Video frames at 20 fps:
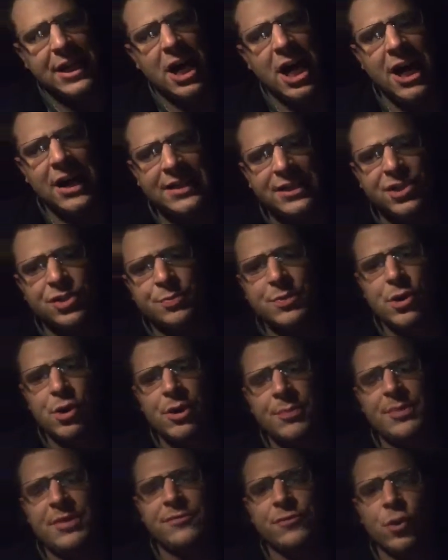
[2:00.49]
a haughty
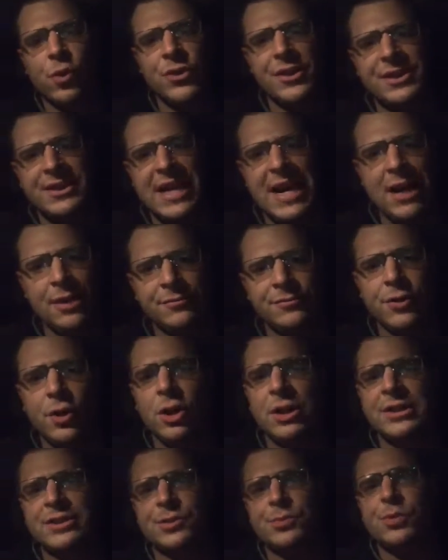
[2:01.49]
spirit before the
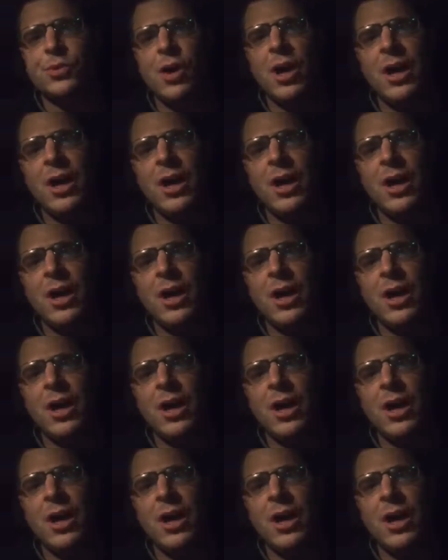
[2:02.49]
downfall, as